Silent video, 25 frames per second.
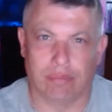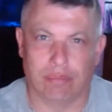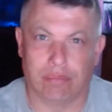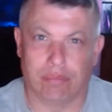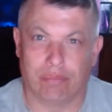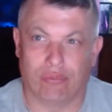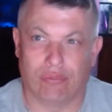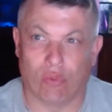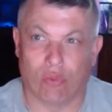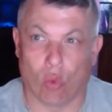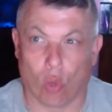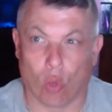
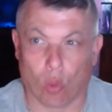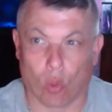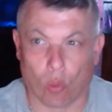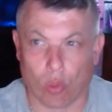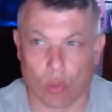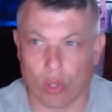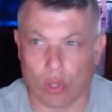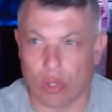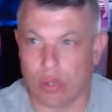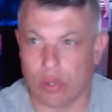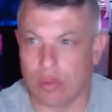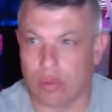
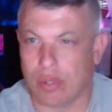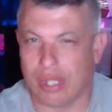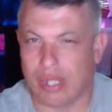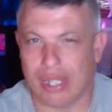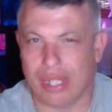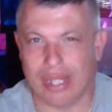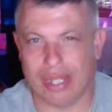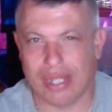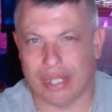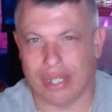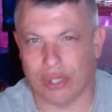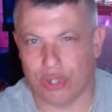forward.
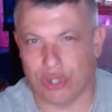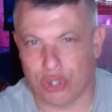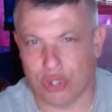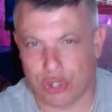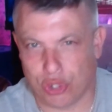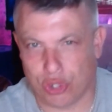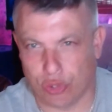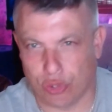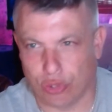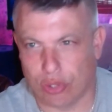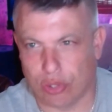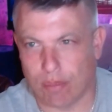He can
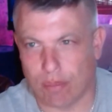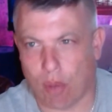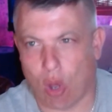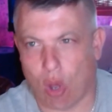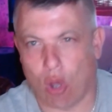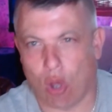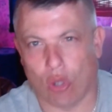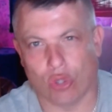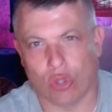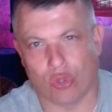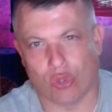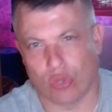shoot the
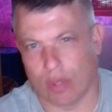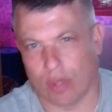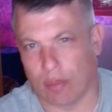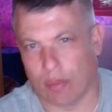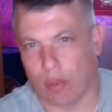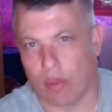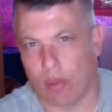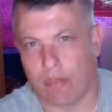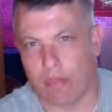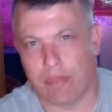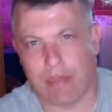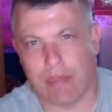ball,
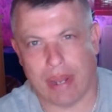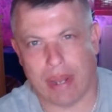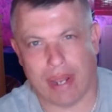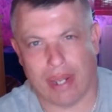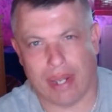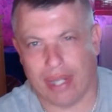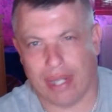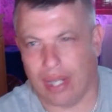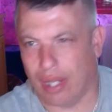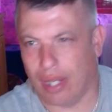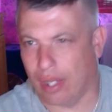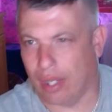dribble
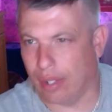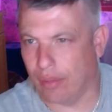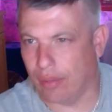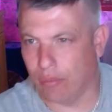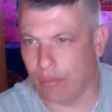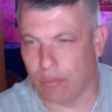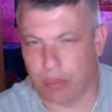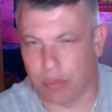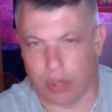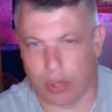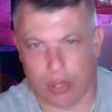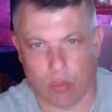
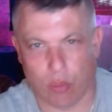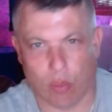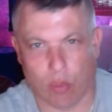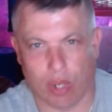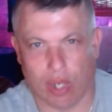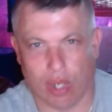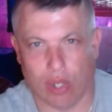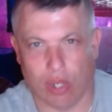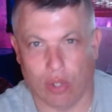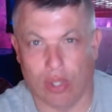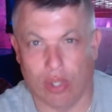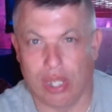pretty
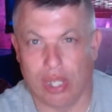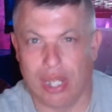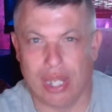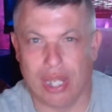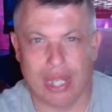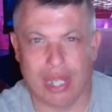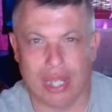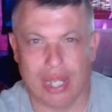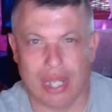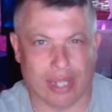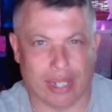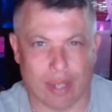well.
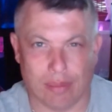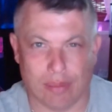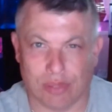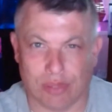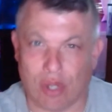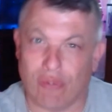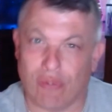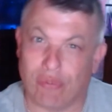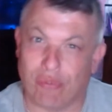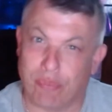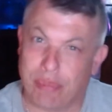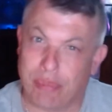He comes
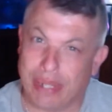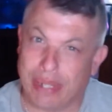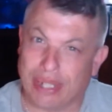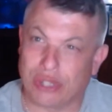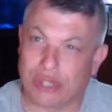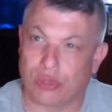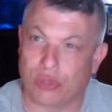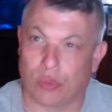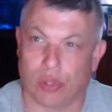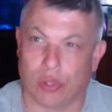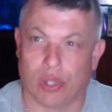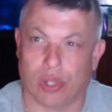off the picks
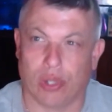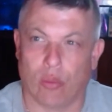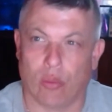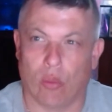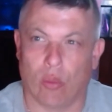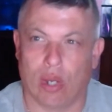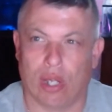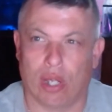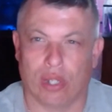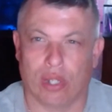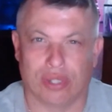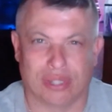really
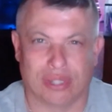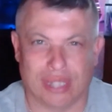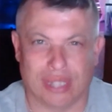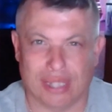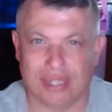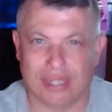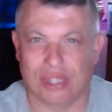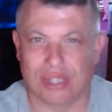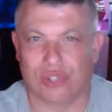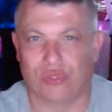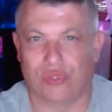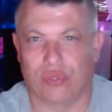well, sets
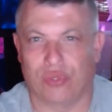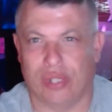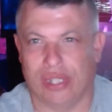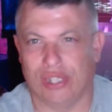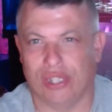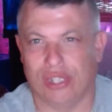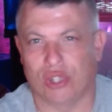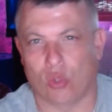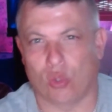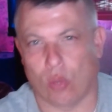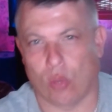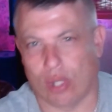his feet,
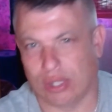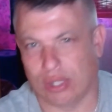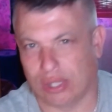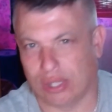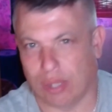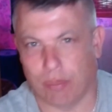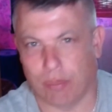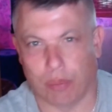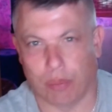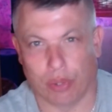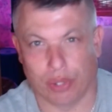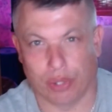squares
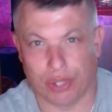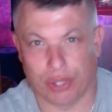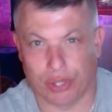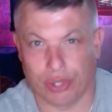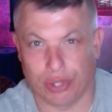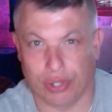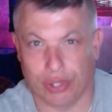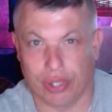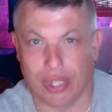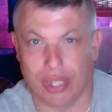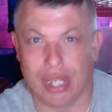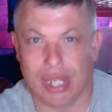up really
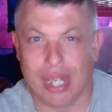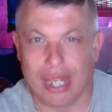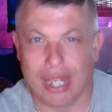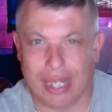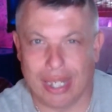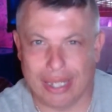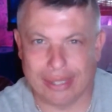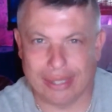good. He's